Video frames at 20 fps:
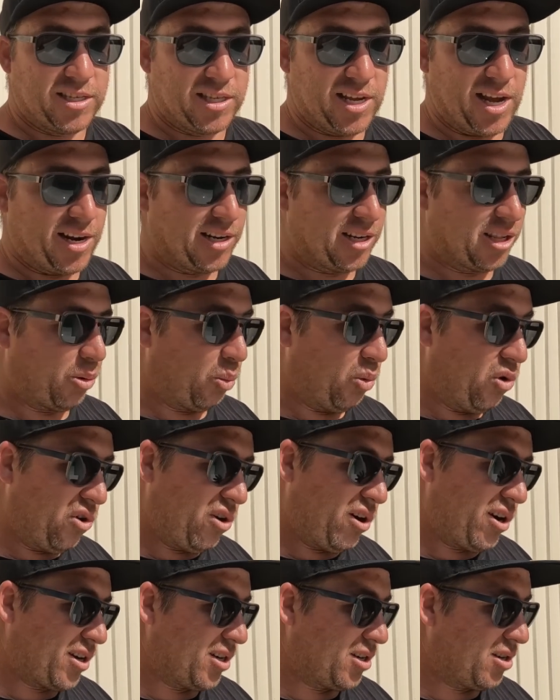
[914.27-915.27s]
down into the water,
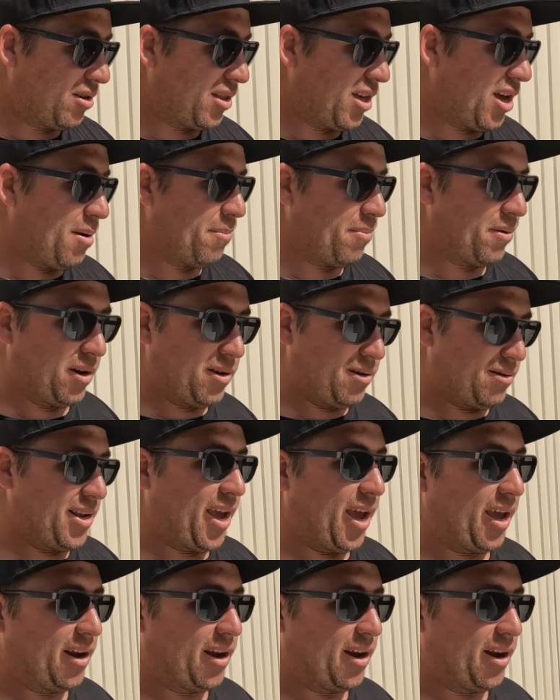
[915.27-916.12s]
I could do that, but yeah,